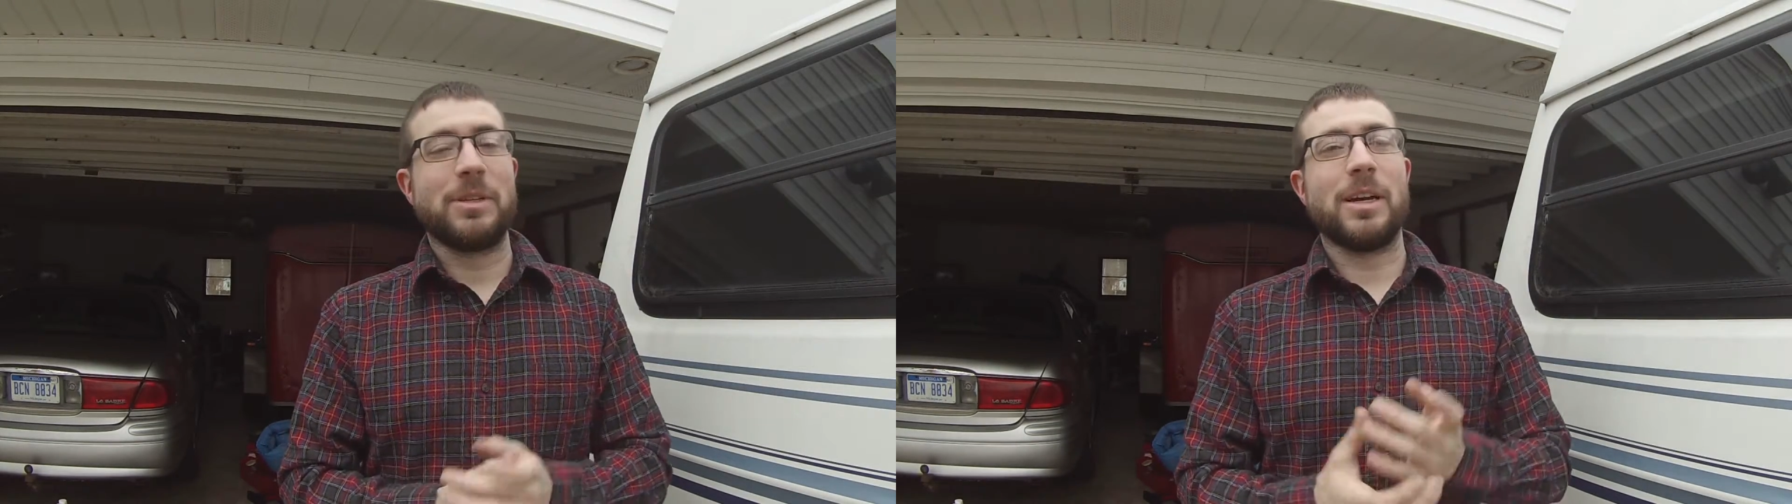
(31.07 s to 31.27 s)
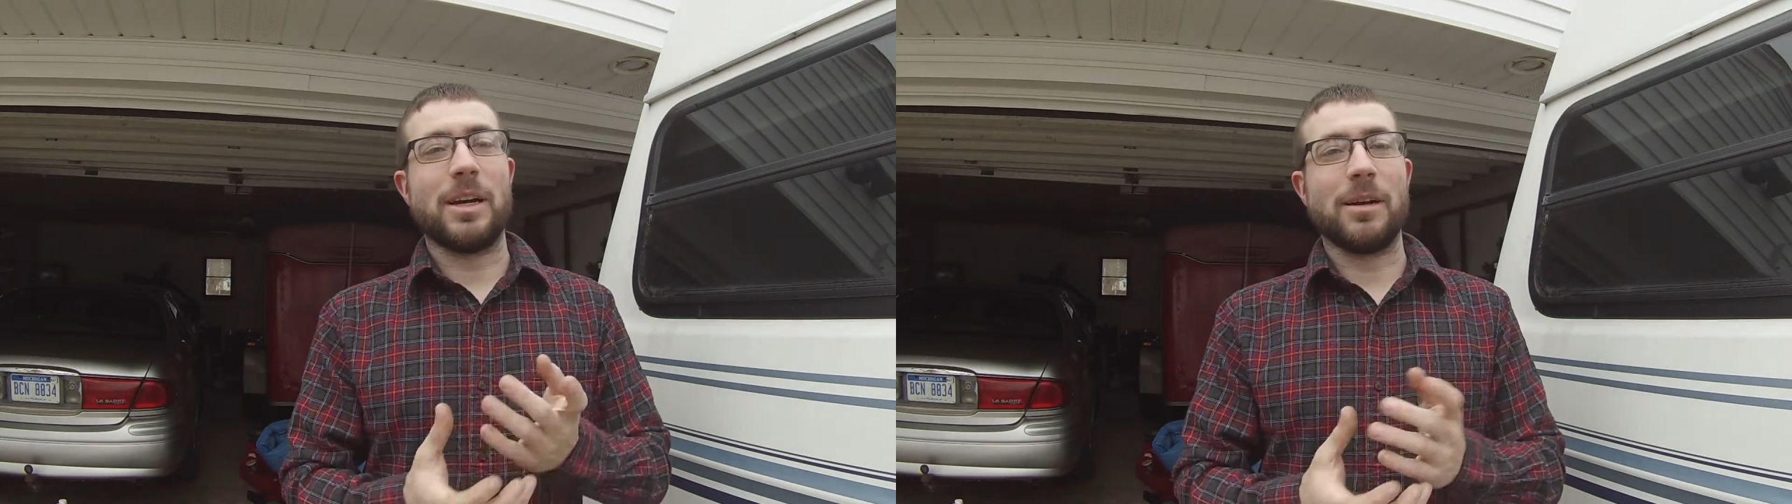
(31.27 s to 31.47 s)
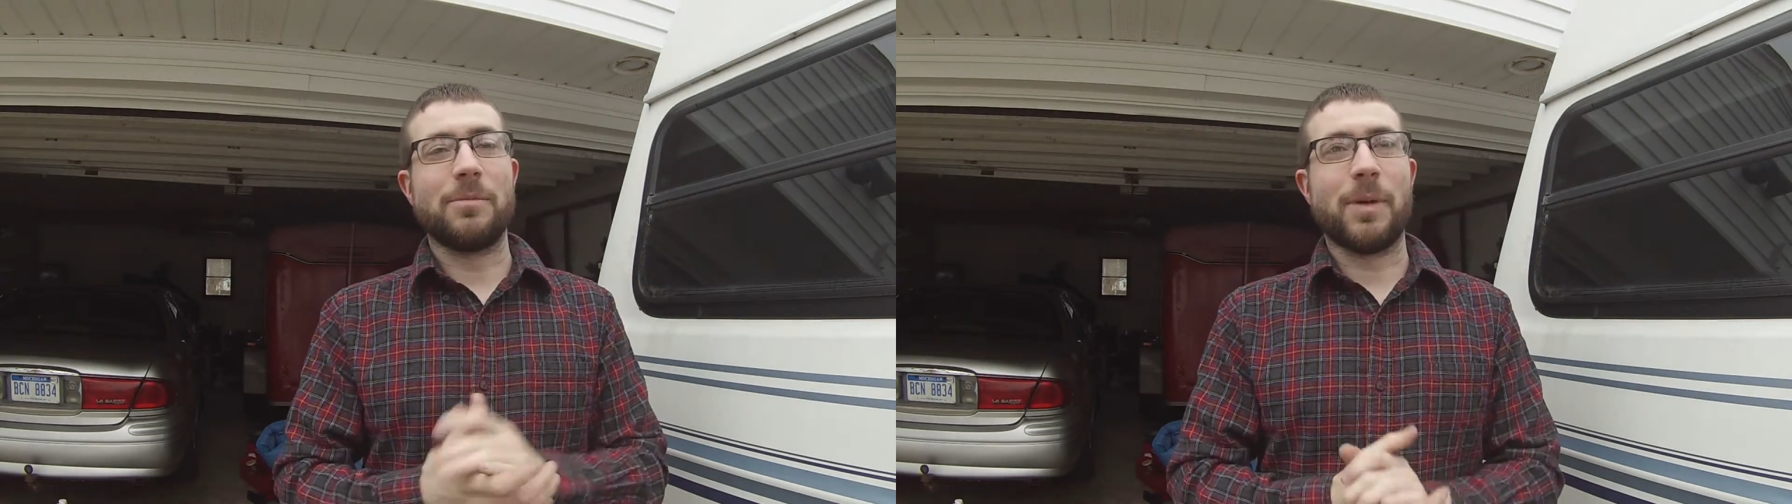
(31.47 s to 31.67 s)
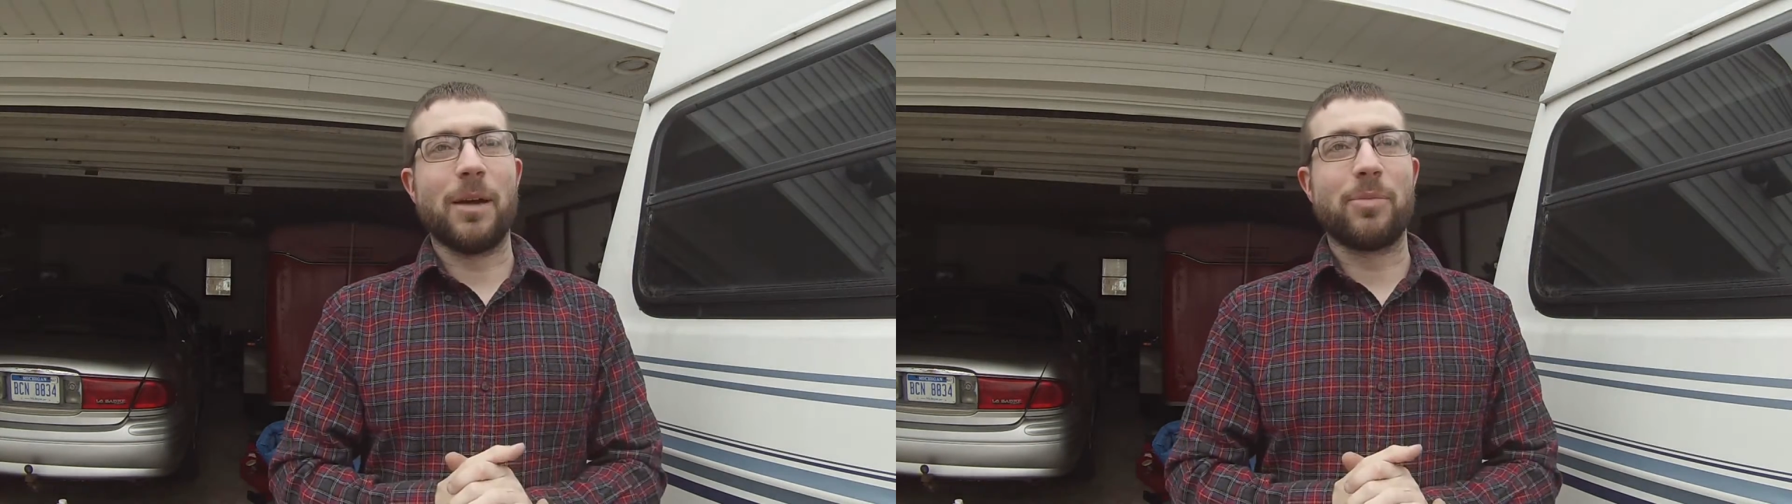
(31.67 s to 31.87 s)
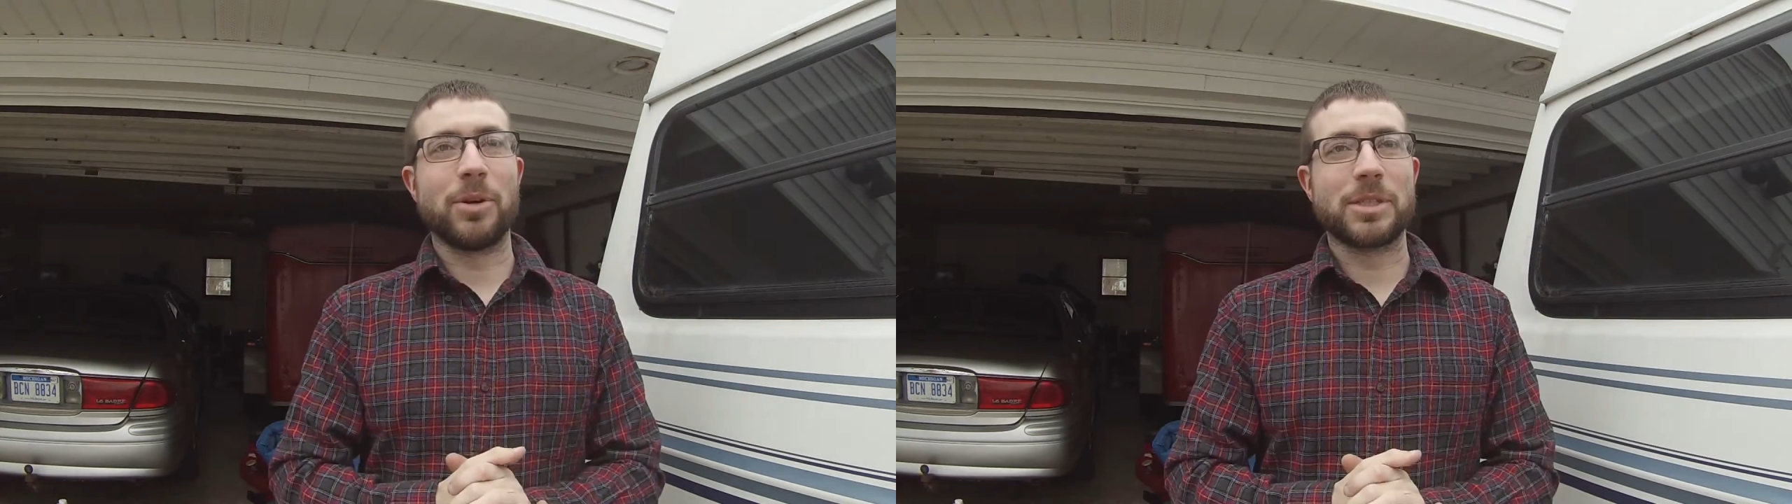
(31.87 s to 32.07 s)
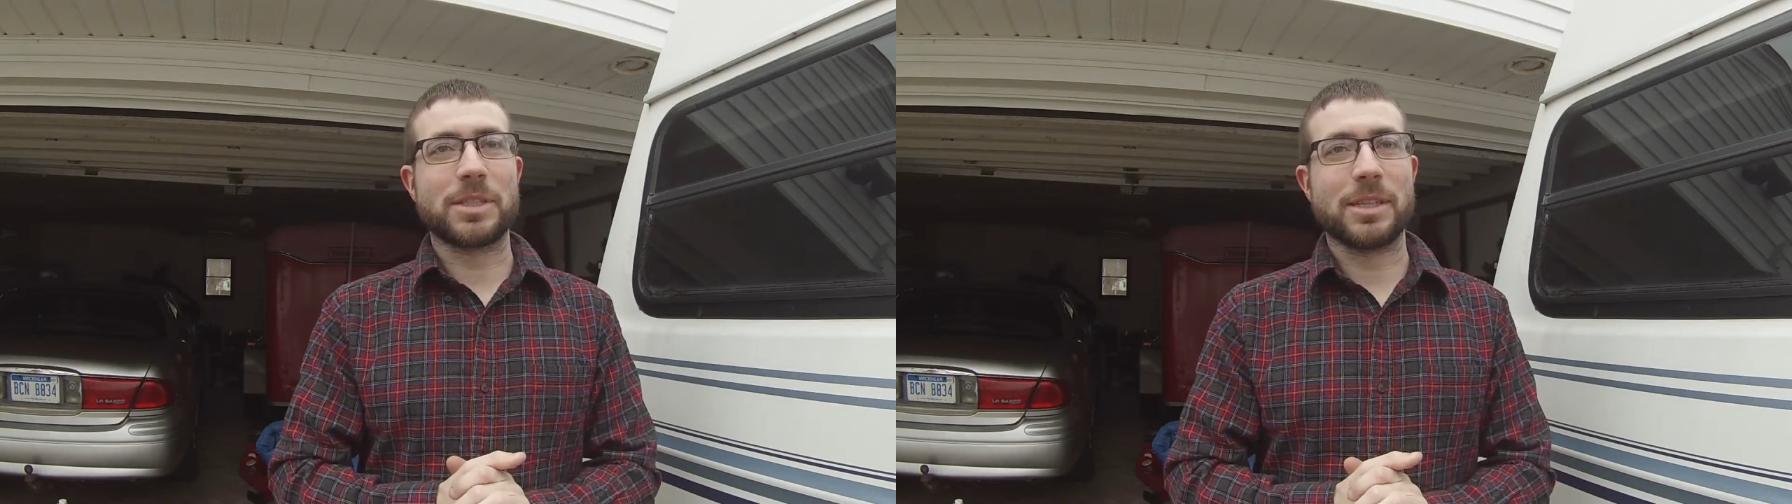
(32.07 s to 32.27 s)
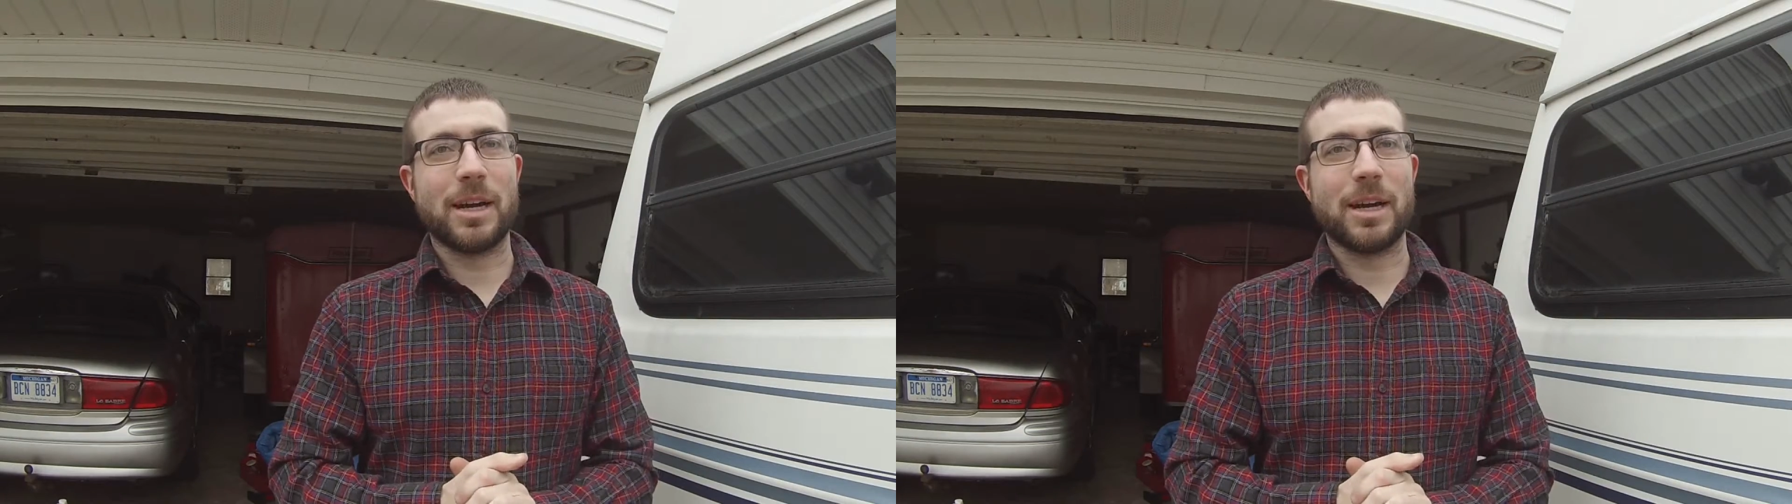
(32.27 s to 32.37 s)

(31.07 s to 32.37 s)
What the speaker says: I purchased a